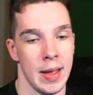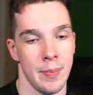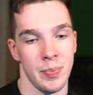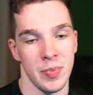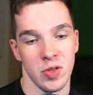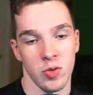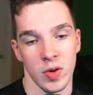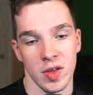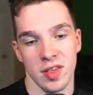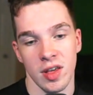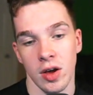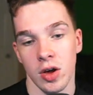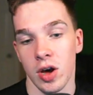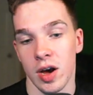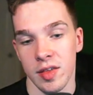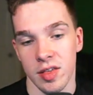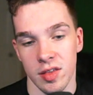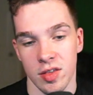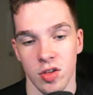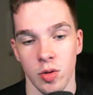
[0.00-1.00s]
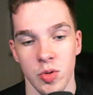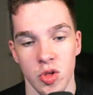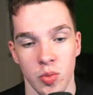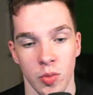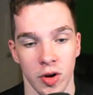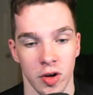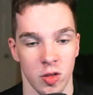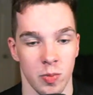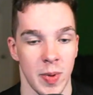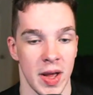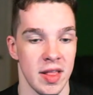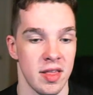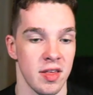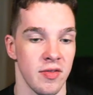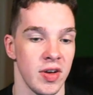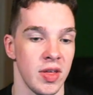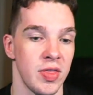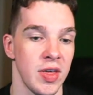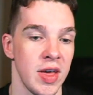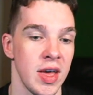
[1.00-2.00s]
So Sun Cost is so much more expensive,
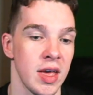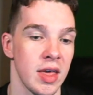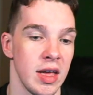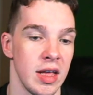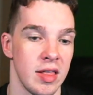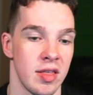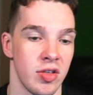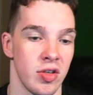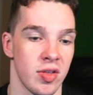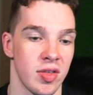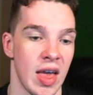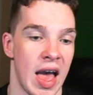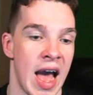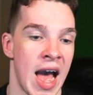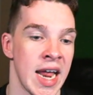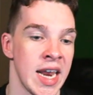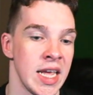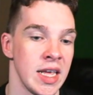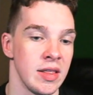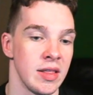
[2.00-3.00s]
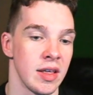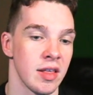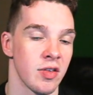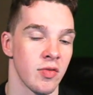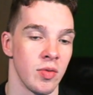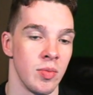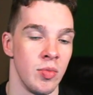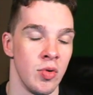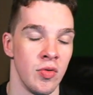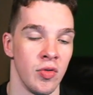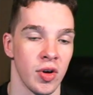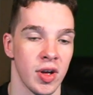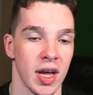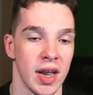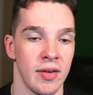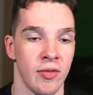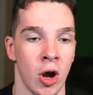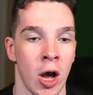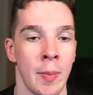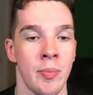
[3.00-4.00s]
I think. It's just adding this removal kind
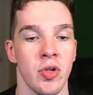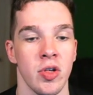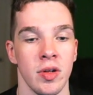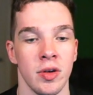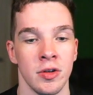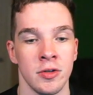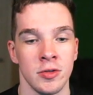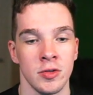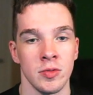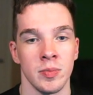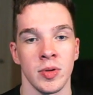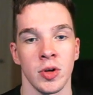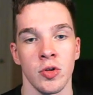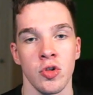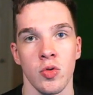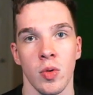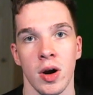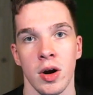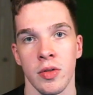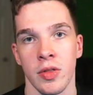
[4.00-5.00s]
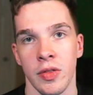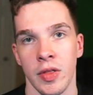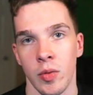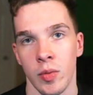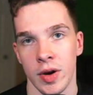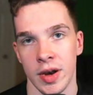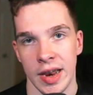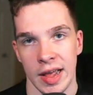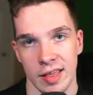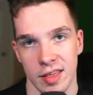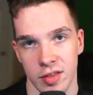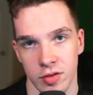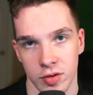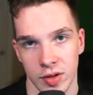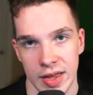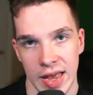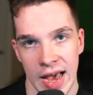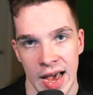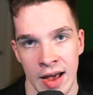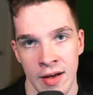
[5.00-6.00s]
of option to Bilgewater that they wouldn't necessarily
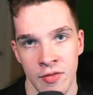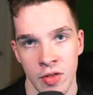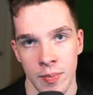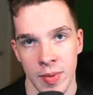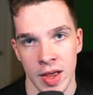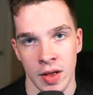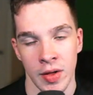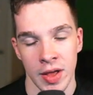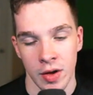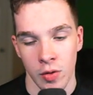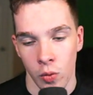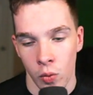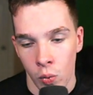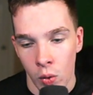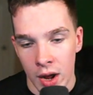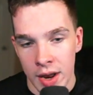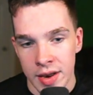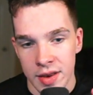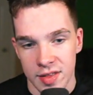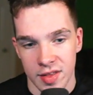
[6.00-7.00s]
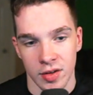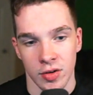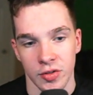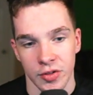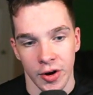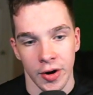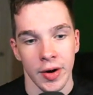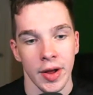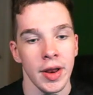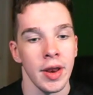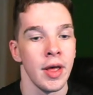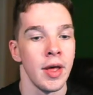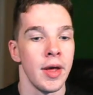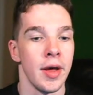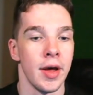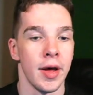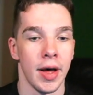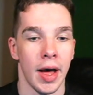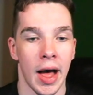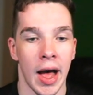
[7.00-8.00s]
have, the big like one single target
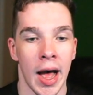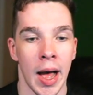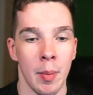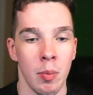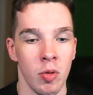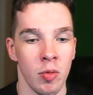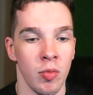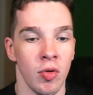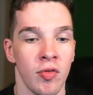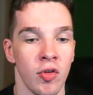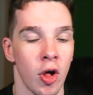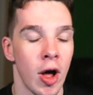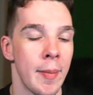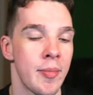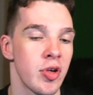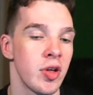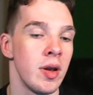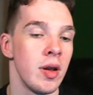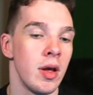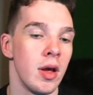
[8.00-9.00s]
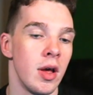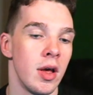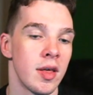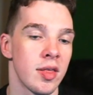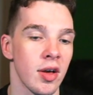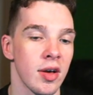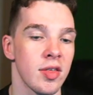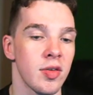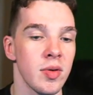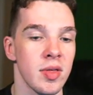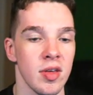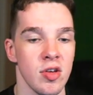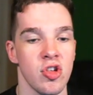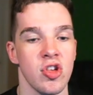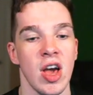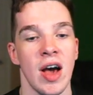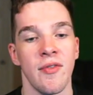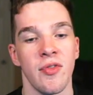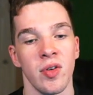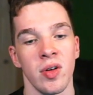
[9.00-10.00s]
removal option. It's also as a
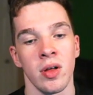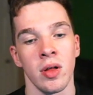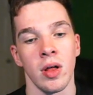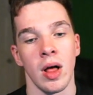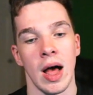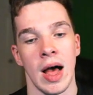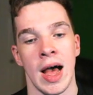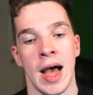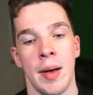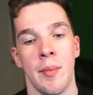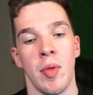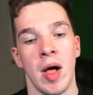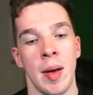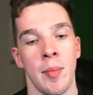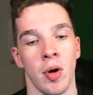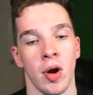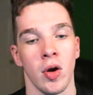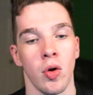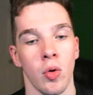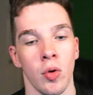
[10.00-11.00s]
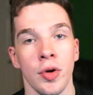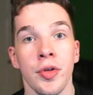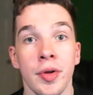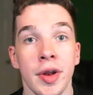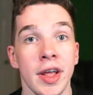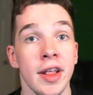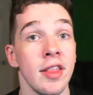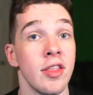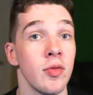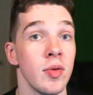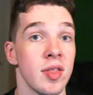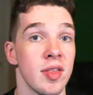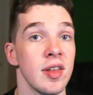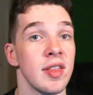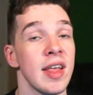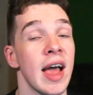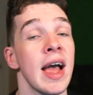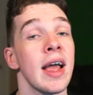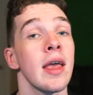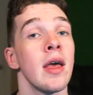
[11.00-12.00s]
shuffle landmark or unit into its
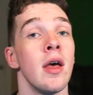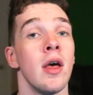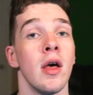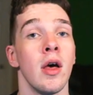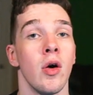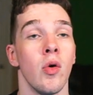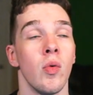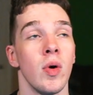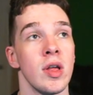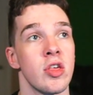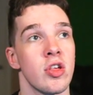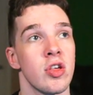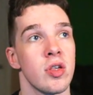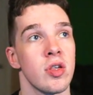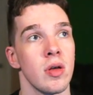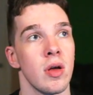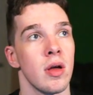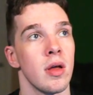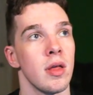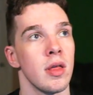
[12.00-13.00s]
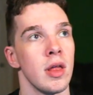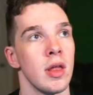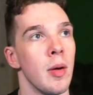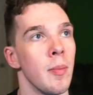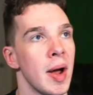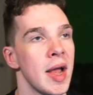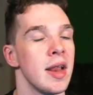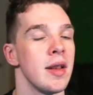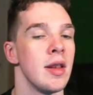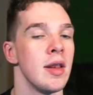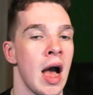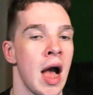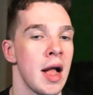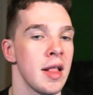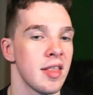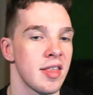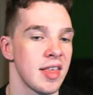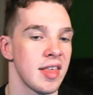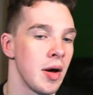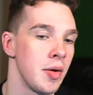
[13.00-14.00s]
deck, which, you know, might not
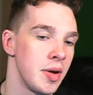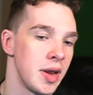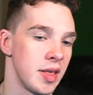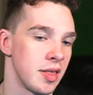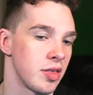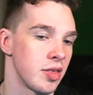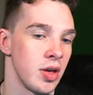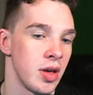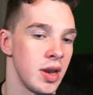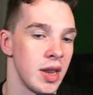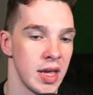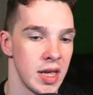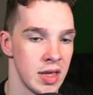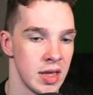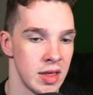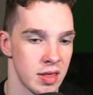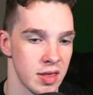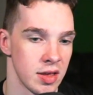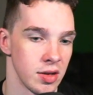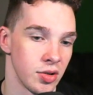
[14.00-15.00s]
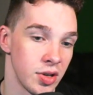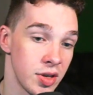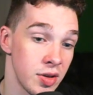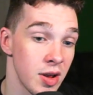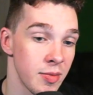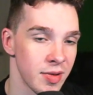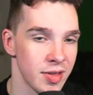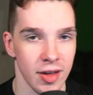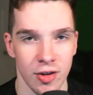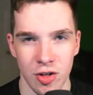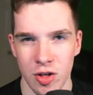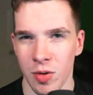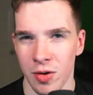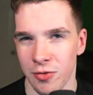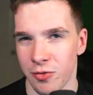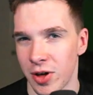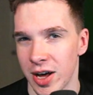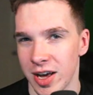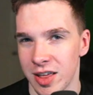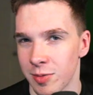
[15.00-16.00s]
sound as good as kill a unit, but it's actually more
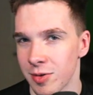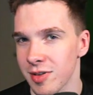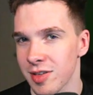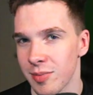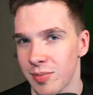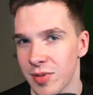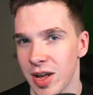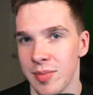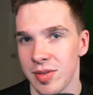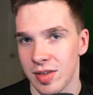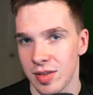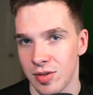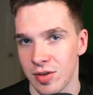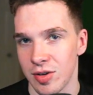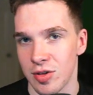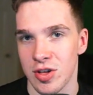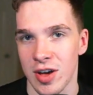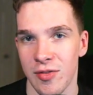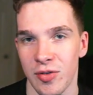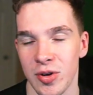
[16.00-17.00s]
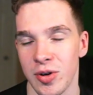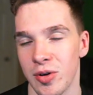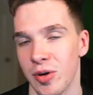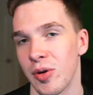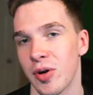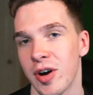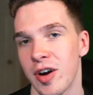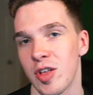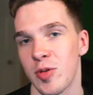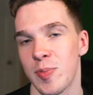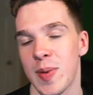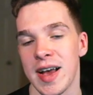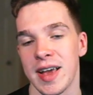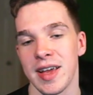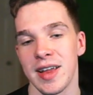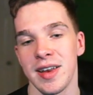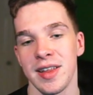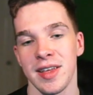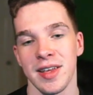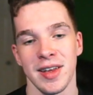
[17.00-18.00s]
flexible sometimes because you can shuffle your own cards back
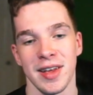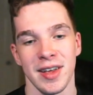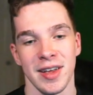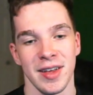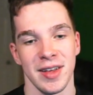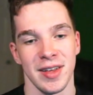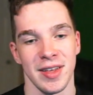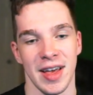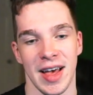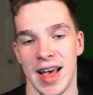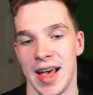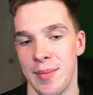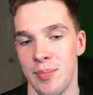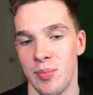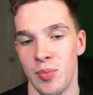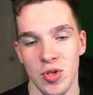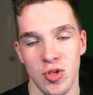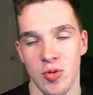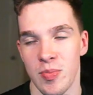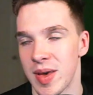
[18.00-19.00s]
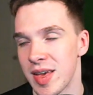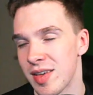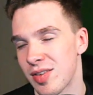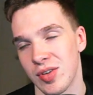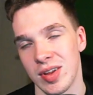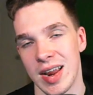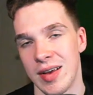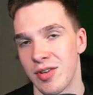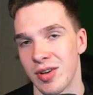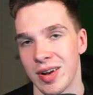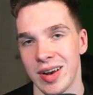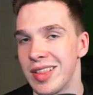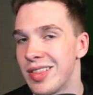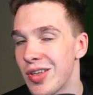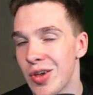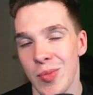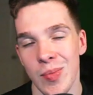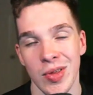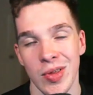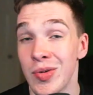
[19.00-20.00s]
in, which you're basically never going to
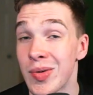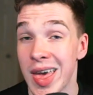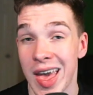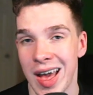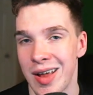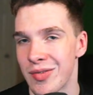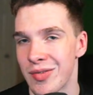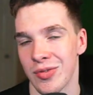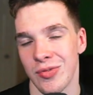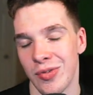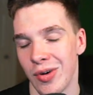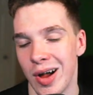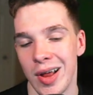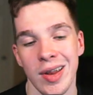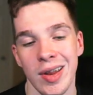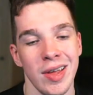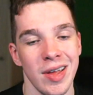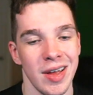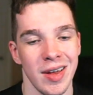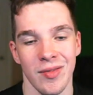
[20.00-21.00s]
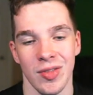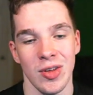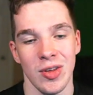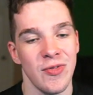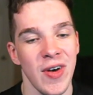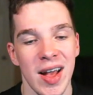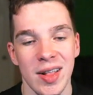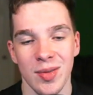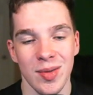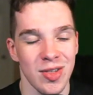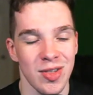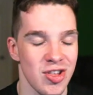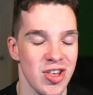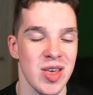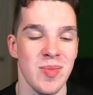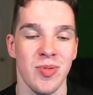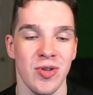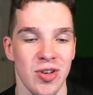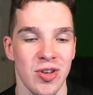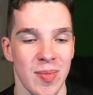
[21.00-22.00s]
do, but you can for fun. The effect is
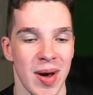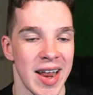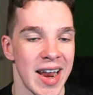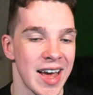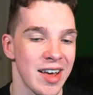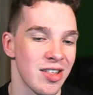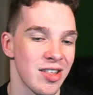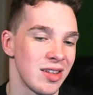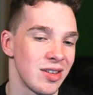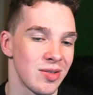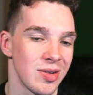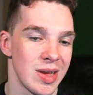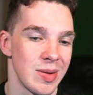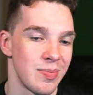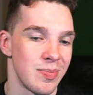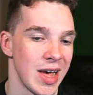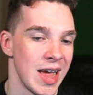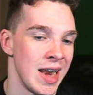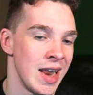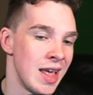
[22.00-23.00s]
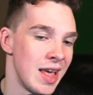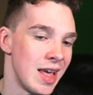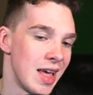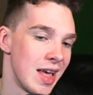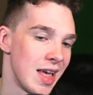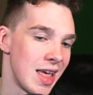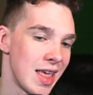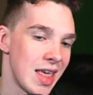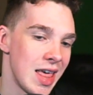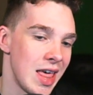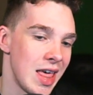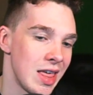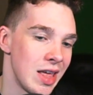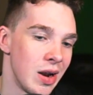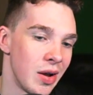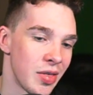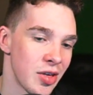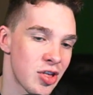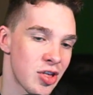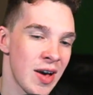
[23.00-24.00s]
cheaper, you might actually do it, but you
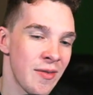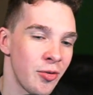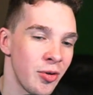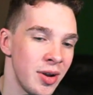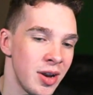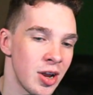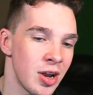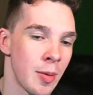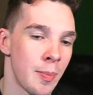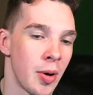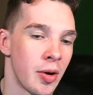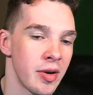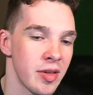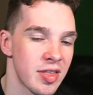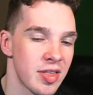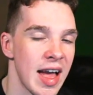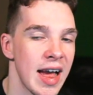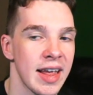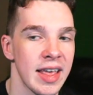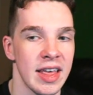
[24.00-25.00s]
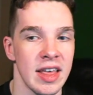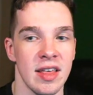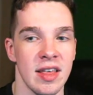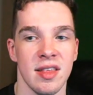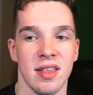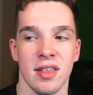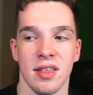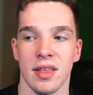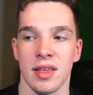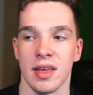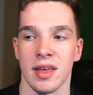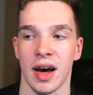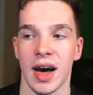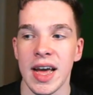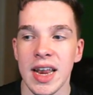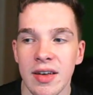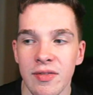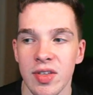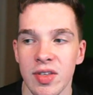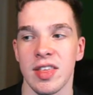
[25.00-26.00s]
know, the shuffle into your opponent's deck is
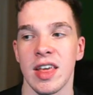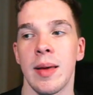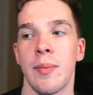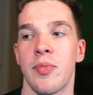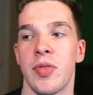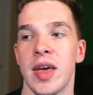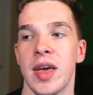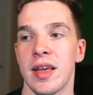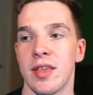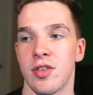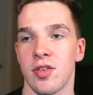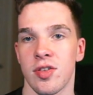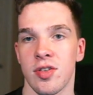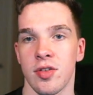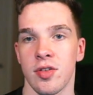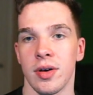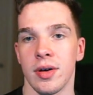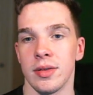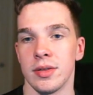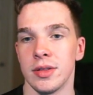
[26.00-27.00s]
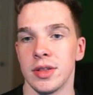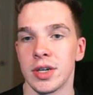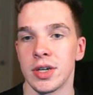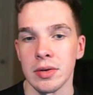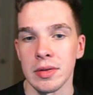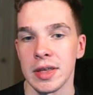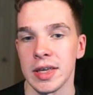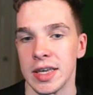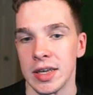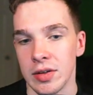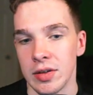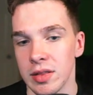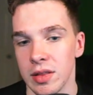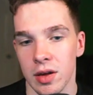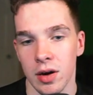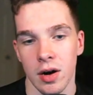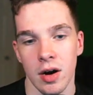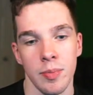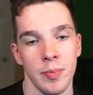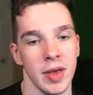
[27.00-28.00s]
kind of the same thing as just literally killing the
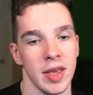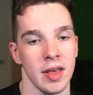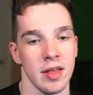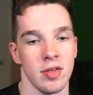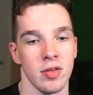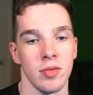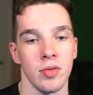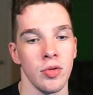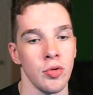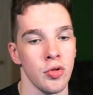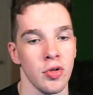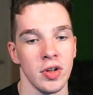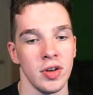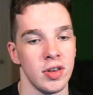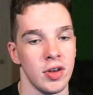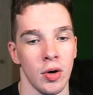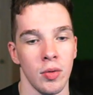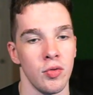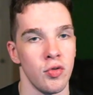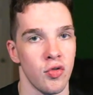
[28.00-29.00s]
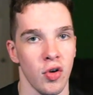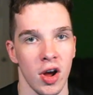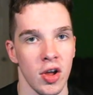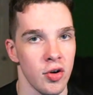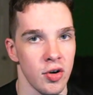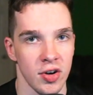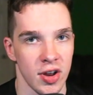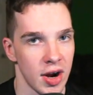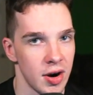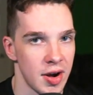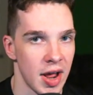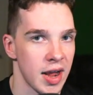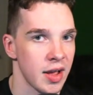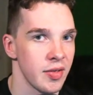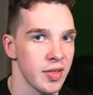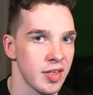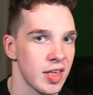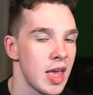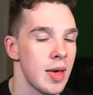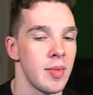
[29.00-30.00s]
card, because you usually don't draw your entire deck in
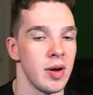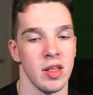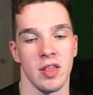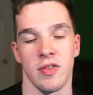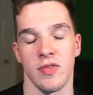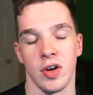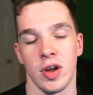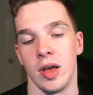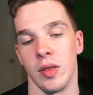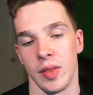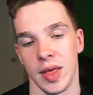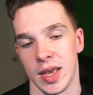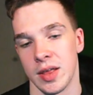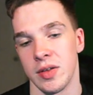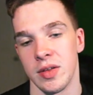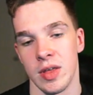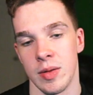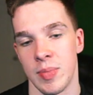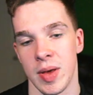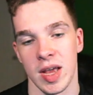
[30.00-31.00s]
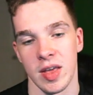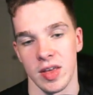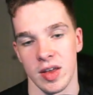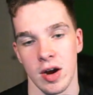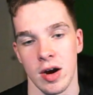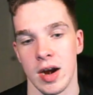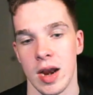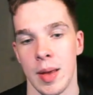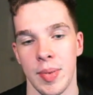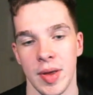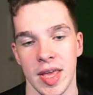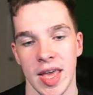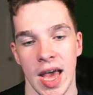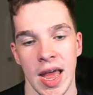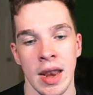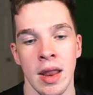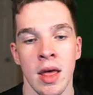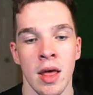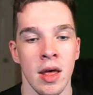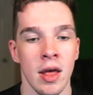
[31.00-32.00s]
this game, and it's very unlikely they pick a card up
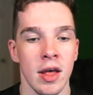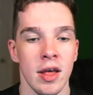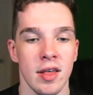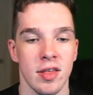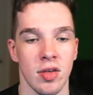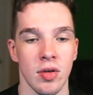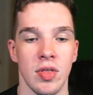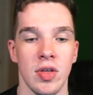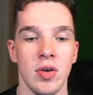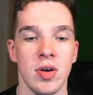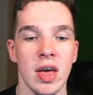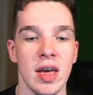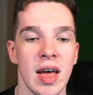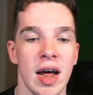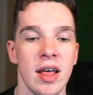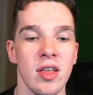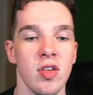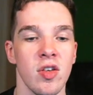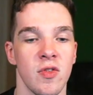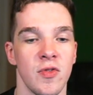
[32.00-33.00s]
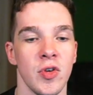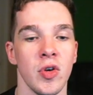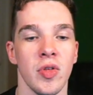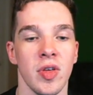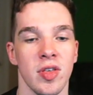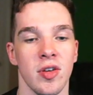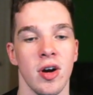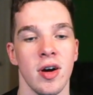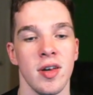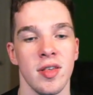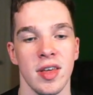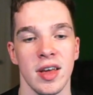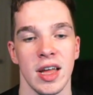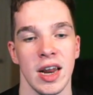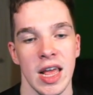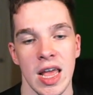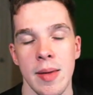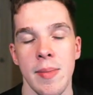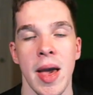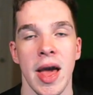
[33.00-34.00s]
again. So you can kind of just view this card as like an
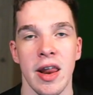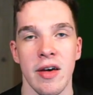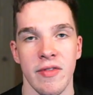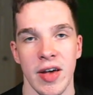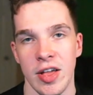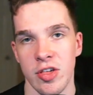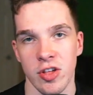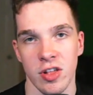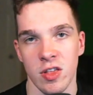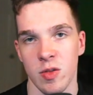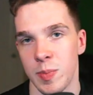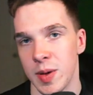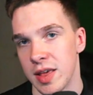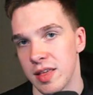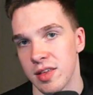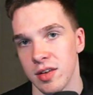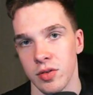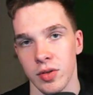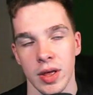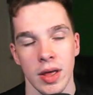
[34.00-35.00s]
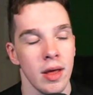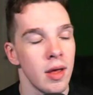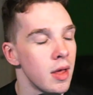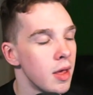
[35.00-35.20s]
8-mana Vengeance, basically.